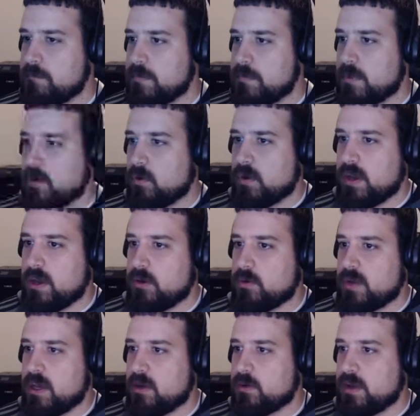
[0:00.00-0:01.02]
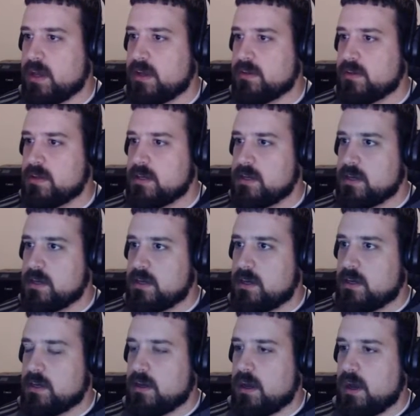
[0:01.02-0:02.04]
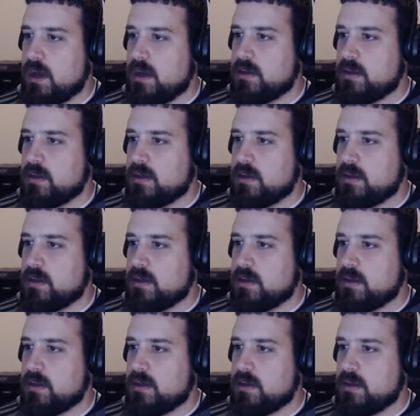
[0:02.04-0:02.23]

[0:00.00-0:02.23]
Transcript: Oh god! Oh god! Oh god!